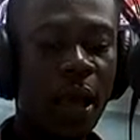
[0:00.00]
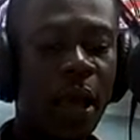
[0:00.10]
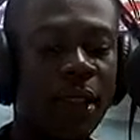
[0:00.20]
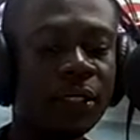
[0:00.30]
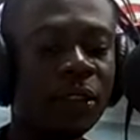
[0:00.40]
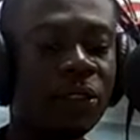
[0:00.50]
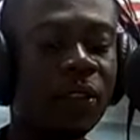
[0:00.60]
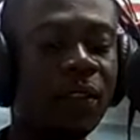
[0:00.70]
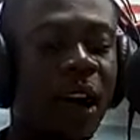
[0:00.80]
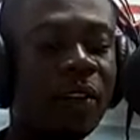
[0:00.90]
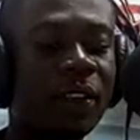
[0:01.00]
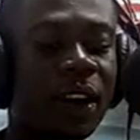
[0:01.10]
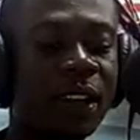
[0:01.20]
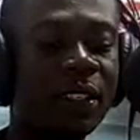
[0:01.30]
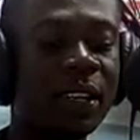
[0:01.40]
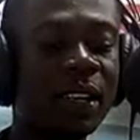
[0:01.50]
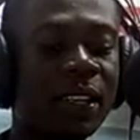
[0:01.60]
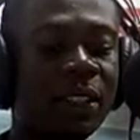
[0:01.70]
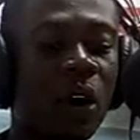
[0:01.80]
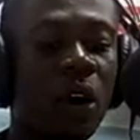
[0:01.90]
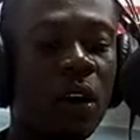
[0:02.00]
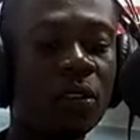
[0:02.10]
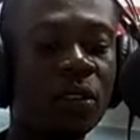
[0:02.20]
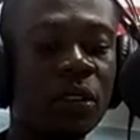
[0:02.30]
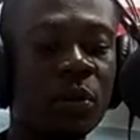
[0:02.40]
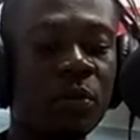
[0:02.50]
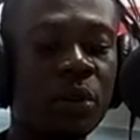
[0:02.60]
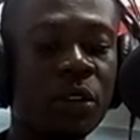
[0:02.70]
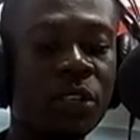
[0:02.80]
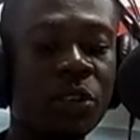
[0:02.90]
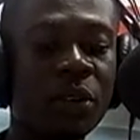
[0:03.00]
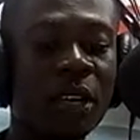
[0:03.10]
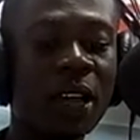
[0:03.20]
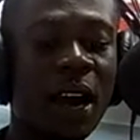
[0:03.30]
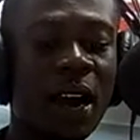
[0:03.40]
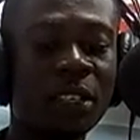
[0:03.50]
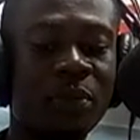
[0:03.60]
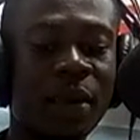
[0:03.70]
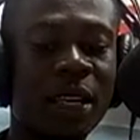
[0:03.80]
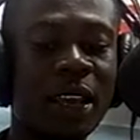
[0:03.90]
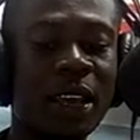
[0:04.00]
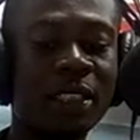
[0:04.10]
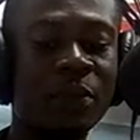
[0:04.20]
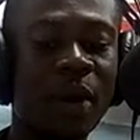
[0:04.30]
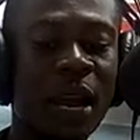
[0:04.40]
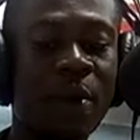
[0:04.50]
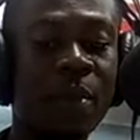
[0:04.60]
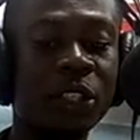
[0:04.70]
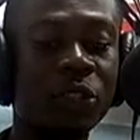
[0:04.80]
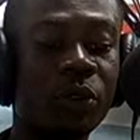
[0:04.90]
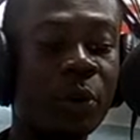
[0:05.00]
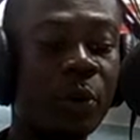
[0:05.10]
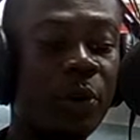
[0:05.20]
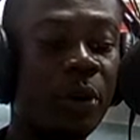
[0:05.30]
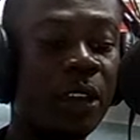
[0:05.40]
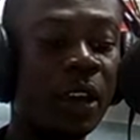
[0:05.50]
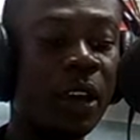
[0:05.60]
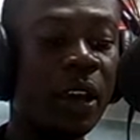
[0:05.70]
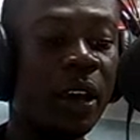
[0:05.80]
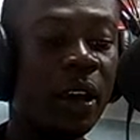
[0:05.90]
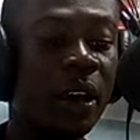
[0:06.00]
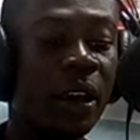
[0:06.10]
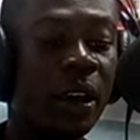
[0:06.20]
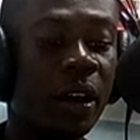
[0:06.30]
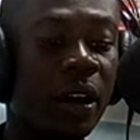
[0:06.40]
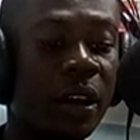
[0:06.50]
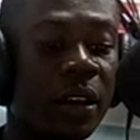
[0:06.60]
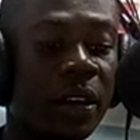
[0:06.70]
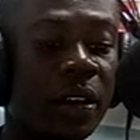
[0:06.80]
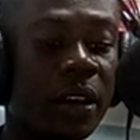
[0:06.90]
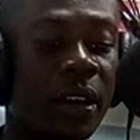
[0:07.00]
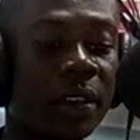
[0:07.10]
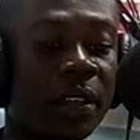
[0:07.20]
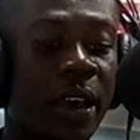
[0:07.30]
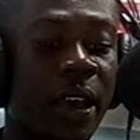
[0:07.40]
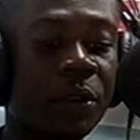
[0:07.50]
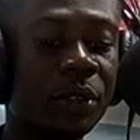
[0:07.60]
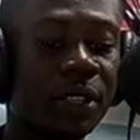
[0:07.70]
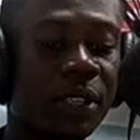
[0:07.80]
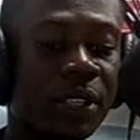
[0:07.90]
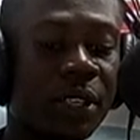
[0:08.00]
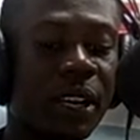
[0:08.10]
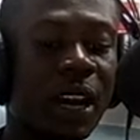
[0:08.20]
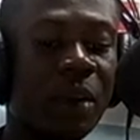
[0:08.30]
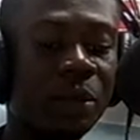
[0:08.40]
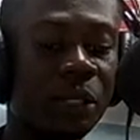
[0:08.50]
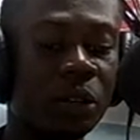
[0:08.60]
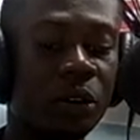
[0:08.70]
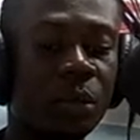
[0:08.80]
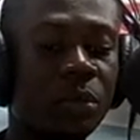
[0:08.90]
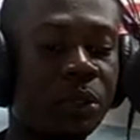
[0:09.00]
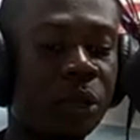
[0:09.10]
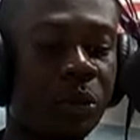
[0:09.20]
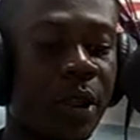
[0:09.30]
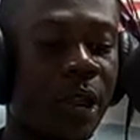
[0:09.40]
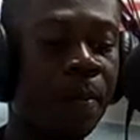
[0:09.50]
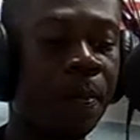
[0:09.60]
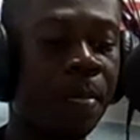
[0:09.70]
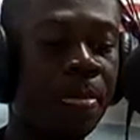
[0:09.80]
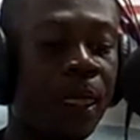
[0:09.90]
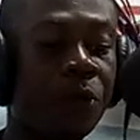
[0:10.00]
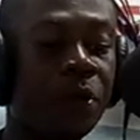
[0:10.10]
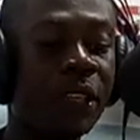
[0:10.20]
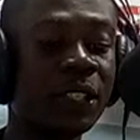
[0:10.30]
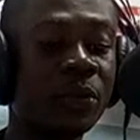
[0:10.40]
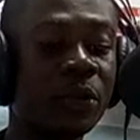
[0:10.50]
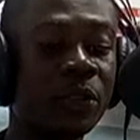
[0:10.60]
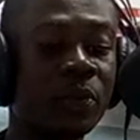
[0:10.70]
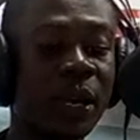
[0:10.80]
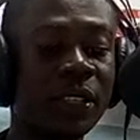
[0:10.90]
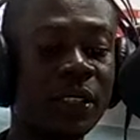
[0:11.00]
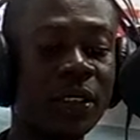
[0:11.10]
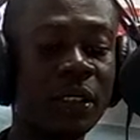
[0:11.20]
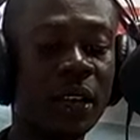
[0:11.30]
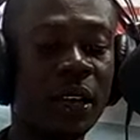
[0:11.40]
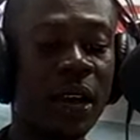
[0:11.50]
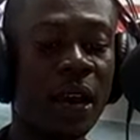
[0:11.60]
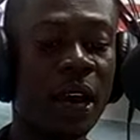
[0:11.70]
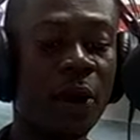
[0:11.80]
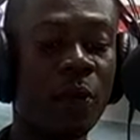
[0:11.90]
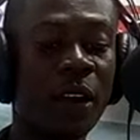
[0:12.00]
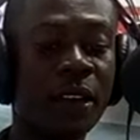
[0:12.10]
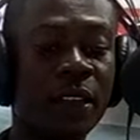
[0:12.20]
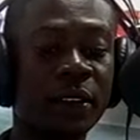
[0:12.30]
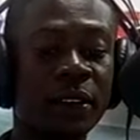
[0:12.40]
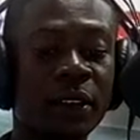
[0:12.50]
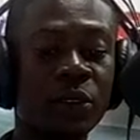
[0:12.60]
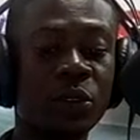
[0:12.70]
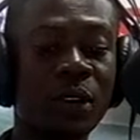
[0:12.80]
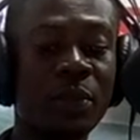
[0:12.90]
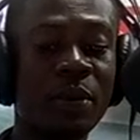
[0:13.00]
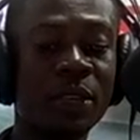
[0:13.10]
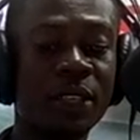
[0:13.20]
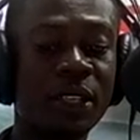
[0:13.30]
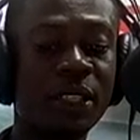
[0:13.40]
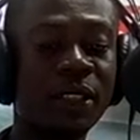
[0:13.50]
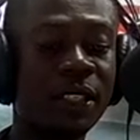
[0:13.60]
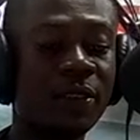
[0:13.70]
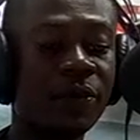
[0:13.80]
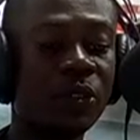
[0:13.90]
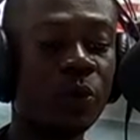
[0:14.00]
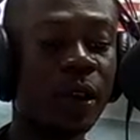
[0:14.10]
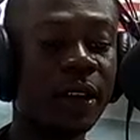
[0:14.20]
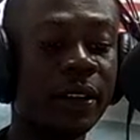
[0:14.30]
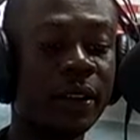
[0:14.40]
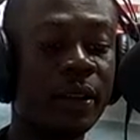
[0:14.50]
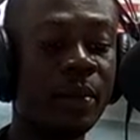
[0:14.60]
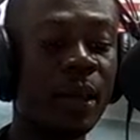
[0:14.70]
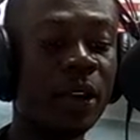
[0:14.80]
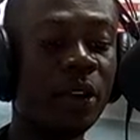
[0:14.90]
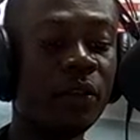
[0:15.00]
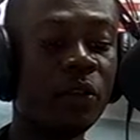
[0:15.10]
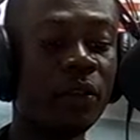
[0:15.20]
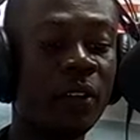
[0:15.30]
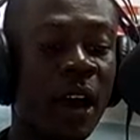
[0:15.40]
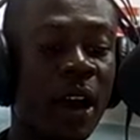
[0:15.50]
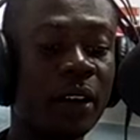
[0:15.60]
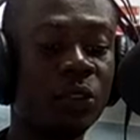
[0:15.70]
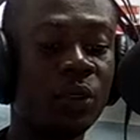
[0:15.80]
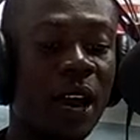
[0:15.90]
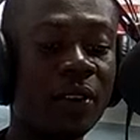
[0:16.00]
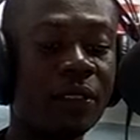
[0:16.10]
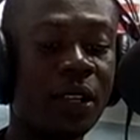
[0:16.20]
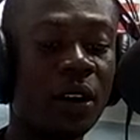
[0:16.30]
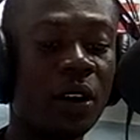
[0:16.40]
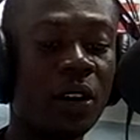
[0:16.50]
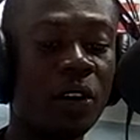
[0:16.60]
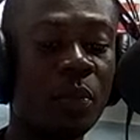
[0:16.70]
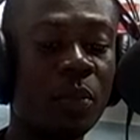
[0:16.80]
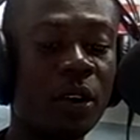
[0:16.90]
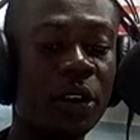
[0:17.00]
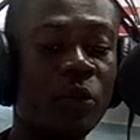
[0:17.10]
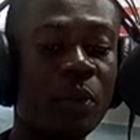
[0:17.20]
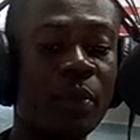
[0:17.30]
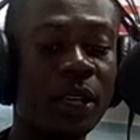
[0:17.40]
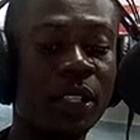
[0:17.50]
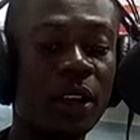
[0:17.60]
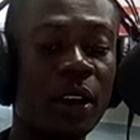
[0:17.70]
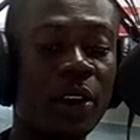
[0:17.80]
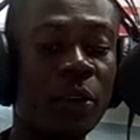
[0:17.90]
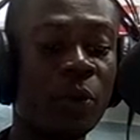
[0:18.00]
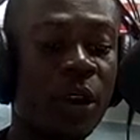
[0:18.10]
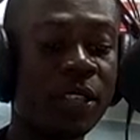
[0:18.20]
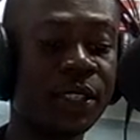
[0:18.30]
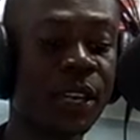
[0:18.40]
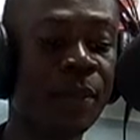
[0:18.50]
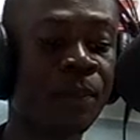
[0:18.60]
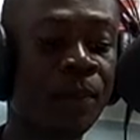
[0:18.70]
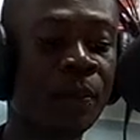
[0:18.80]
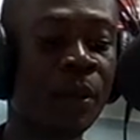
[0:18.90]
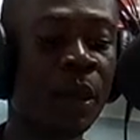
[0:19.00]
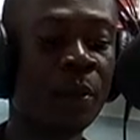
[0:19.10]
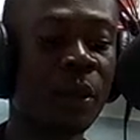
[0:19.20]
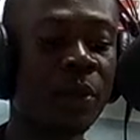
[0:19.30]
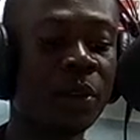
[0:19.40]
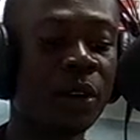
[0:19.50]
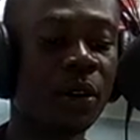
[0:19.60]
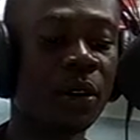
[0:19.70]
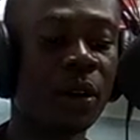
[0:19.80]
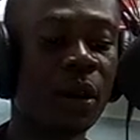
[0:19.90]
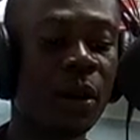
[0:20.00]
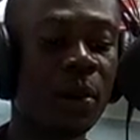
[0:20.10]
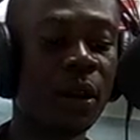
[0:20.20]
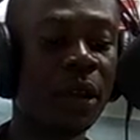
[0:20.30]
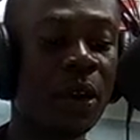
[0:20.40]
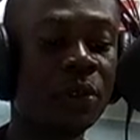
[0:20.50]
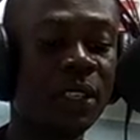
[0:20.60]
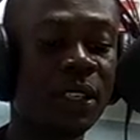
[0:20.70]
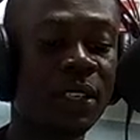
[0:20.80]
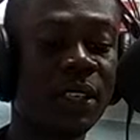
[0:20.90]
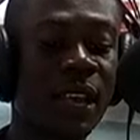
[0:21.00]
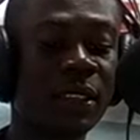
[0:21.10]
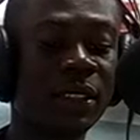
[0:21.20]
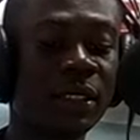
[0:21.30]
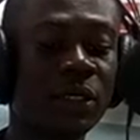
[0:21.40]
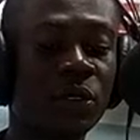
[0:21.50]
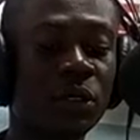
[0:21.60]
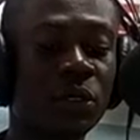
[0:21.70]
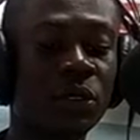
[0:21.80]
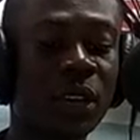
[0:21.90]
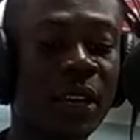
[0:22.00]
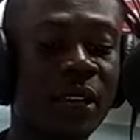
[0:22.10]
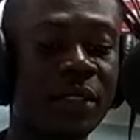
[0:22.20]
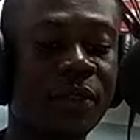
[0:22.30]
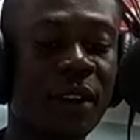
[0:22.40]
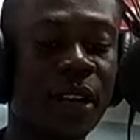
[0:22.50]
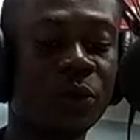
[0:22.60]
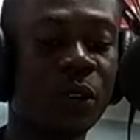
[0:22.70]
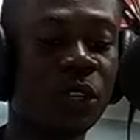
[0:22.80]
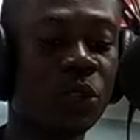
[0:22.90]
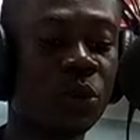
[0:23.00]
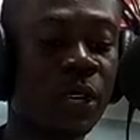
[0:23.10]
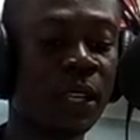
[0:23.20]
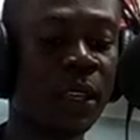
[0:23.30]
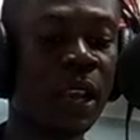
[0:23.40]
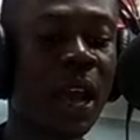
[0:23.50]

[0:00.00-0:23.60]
And South Africa's elite Hawks police unit has been hit by a masonry brick in its headquarters in the capital, Pretoria. The unit's spokesperson, Angwanin, told the BBC thieves were made off with hard drives and other computer equipment early on Wednesday. But Mr. Madauzi said no Dockers files were stolen.